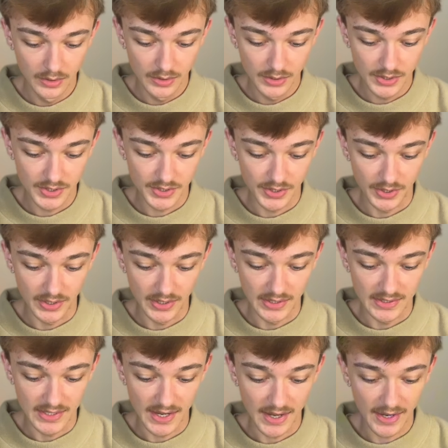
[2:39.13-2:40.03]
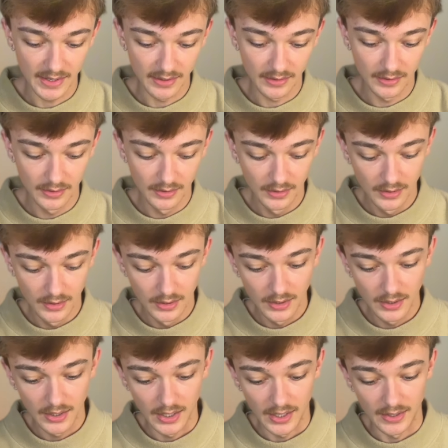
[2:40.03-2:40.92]
sunny day,
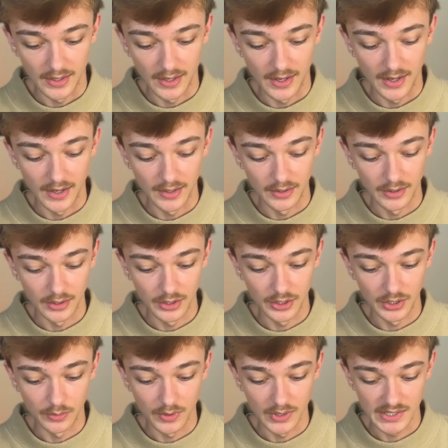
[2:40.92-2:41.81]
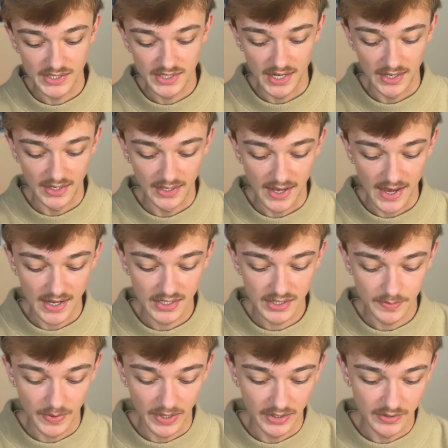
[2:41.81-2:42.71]
and then you want to set the
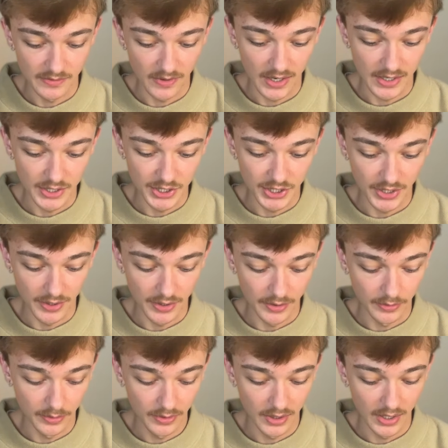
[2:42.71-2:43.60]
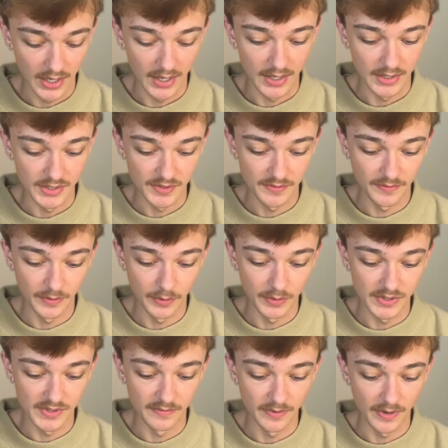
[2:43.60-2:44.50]
aspect ratio as
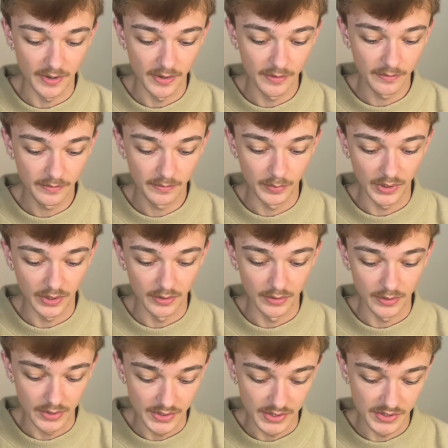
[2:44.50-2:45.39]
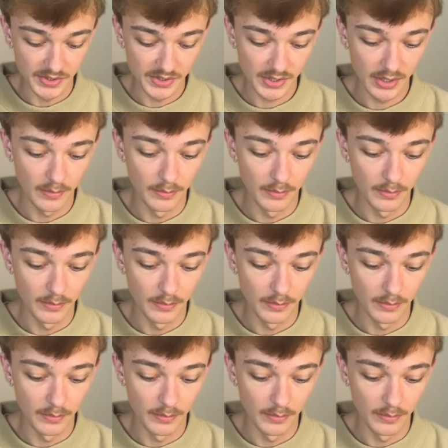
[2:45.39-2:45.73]
4:5 because